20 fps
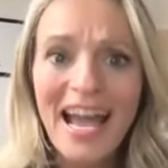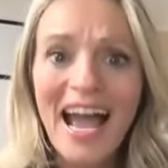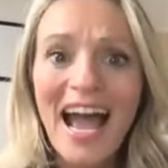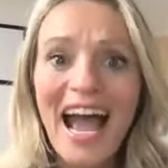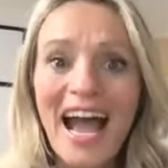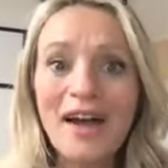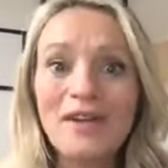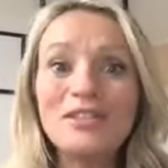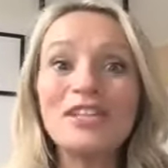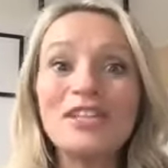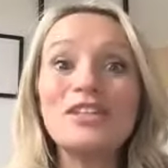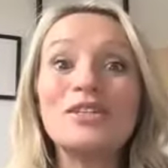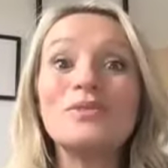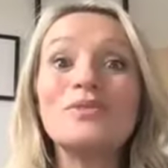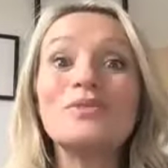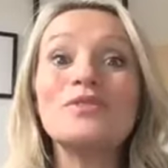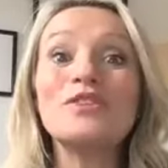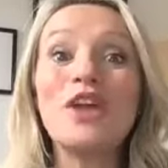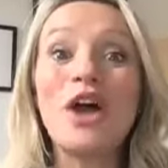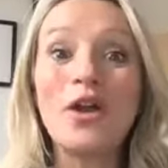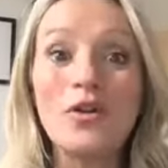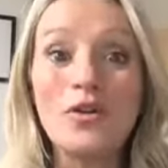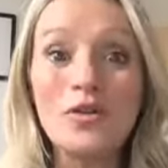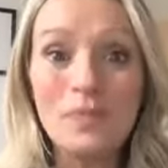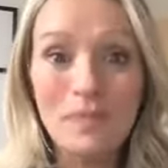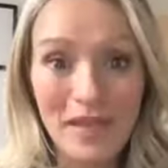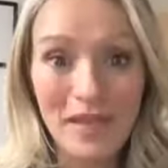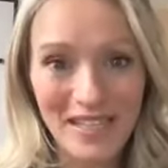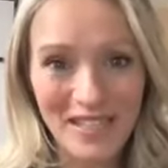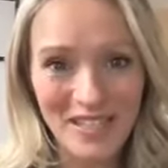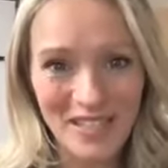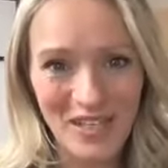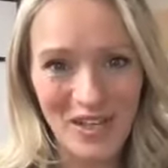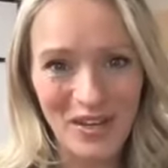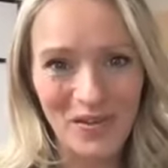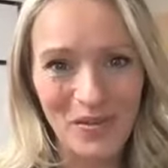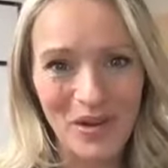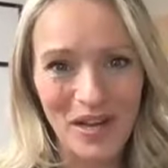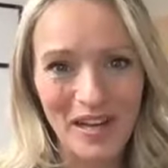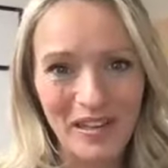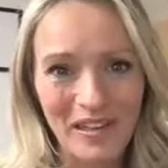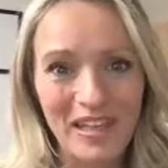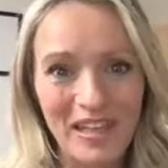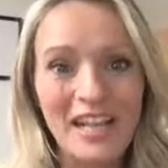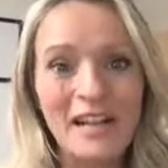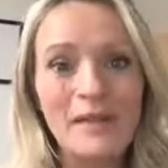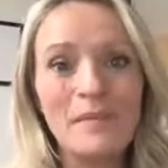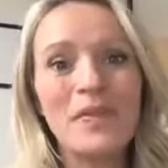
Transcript: How do you know me so well?